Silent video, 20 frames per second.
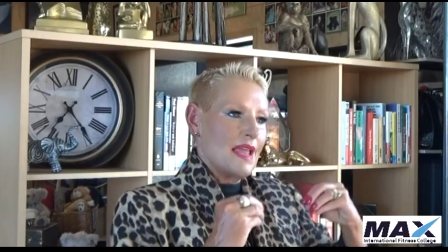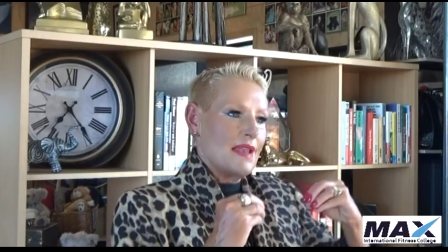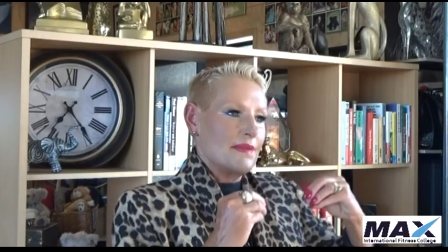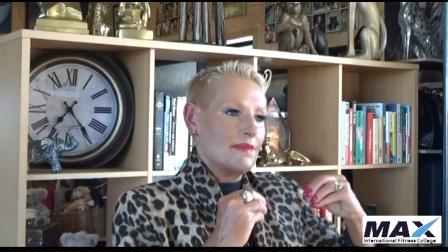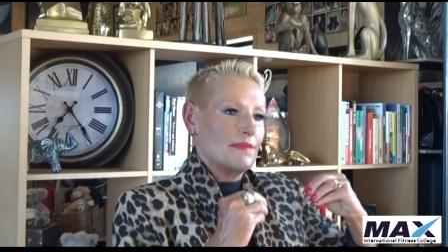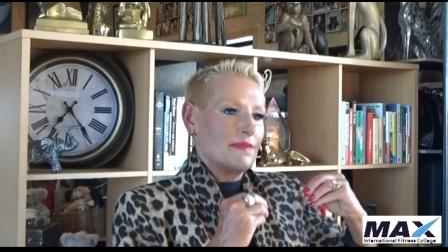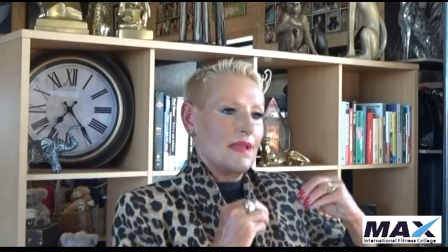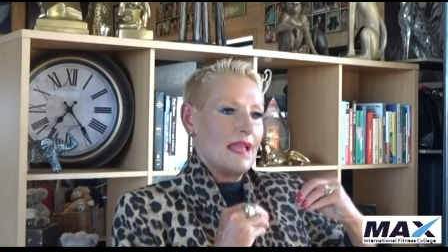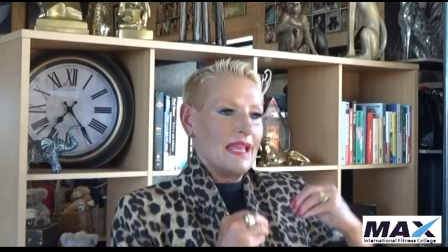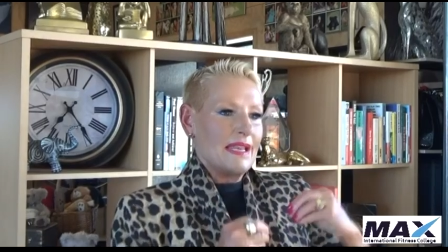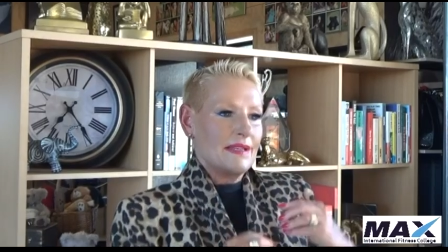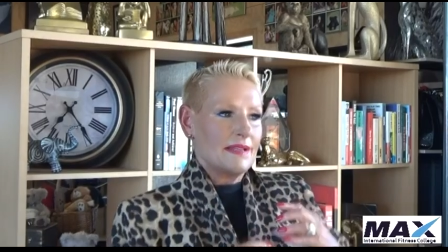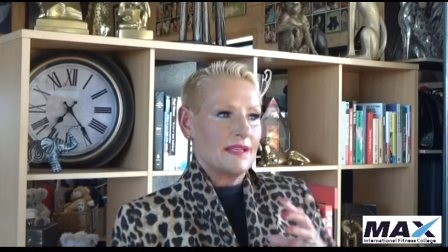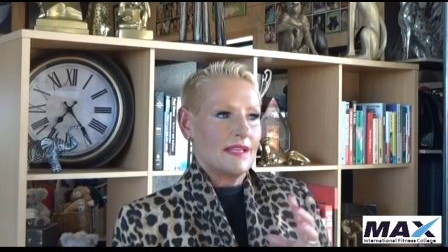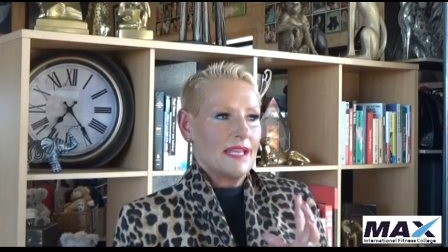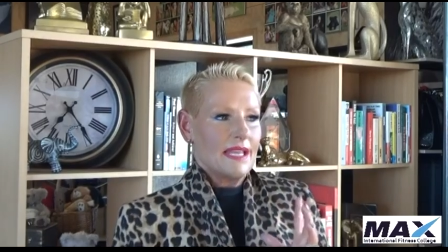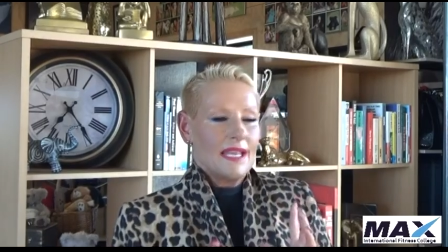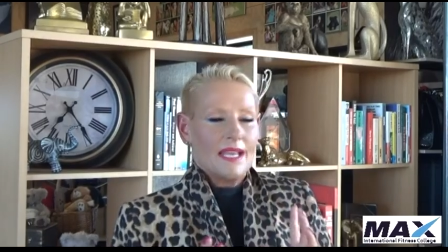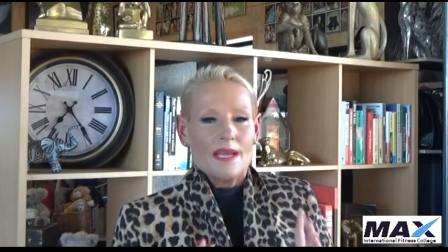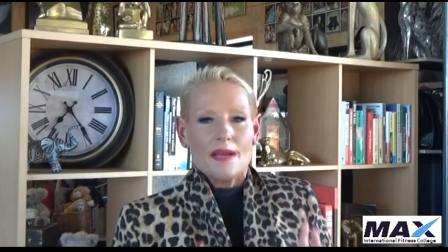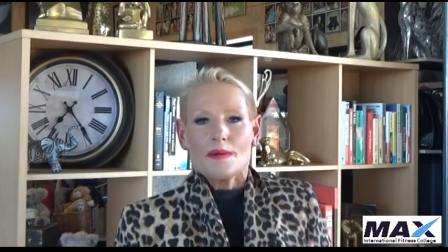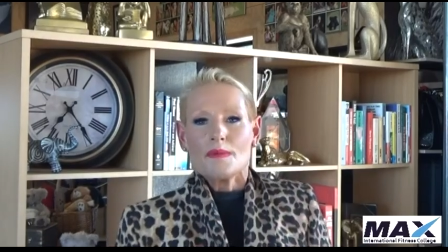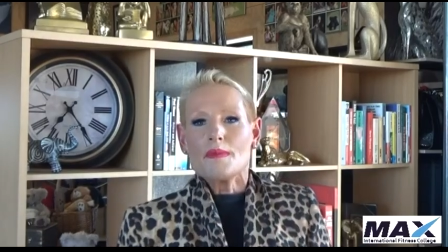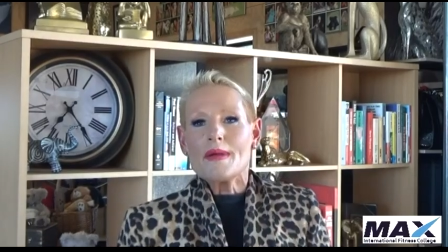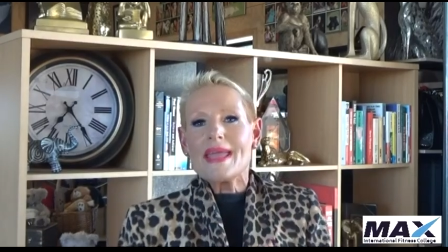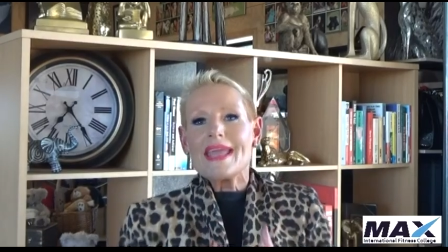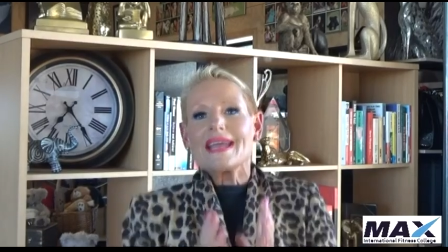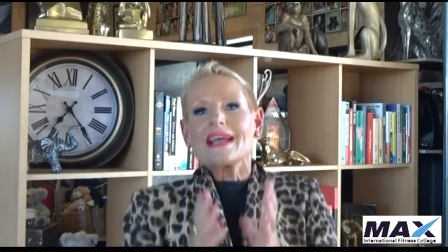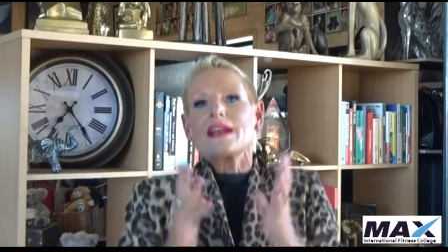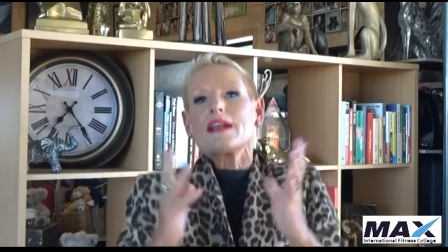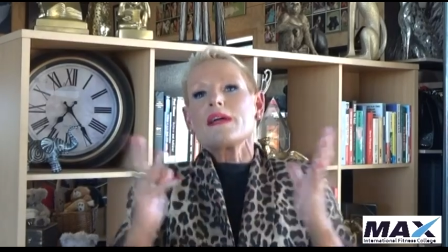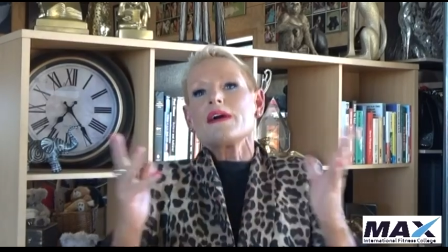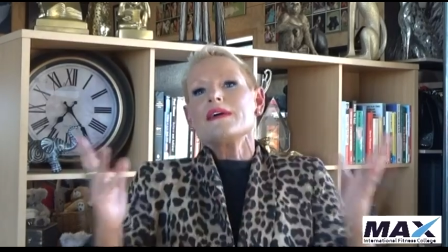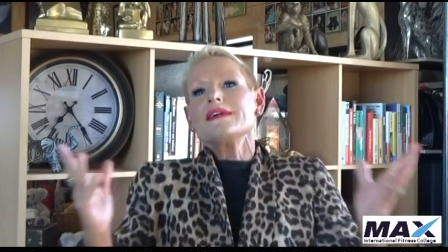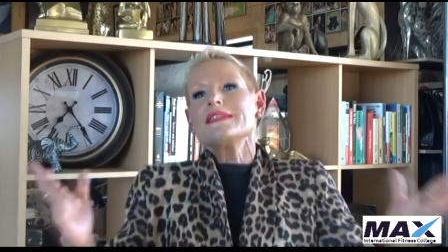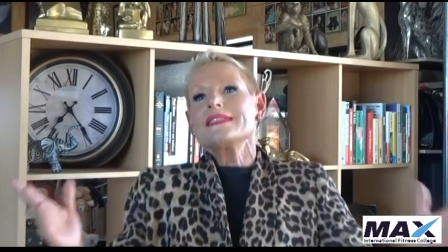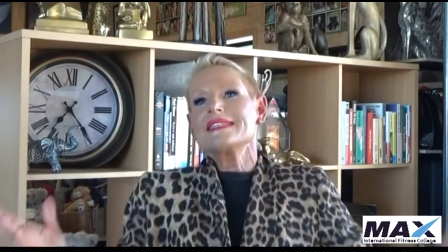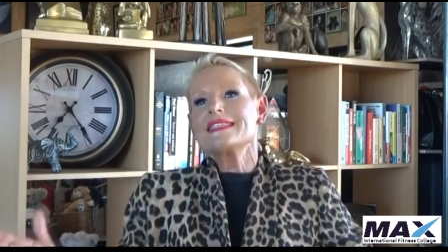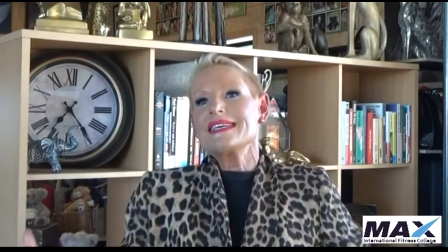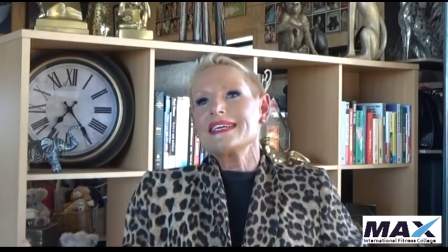and, and wear
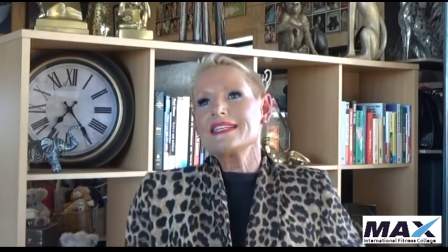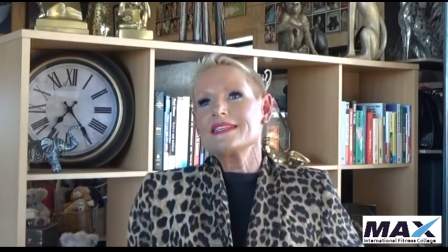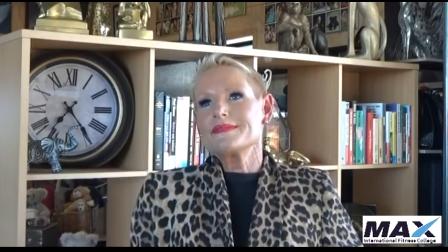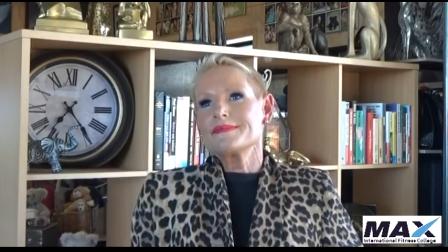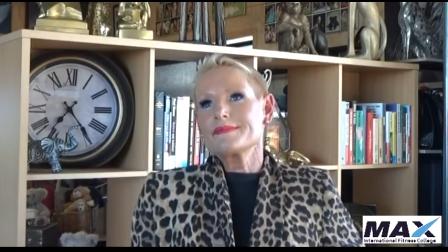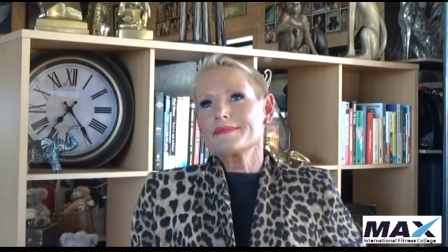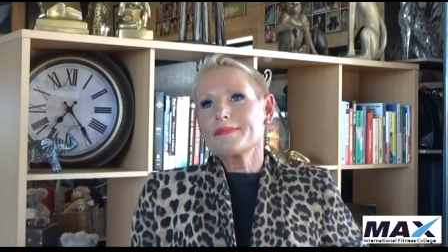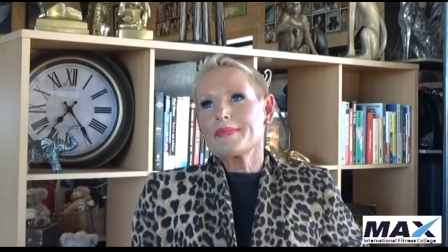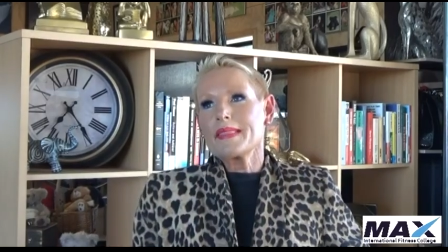clothes that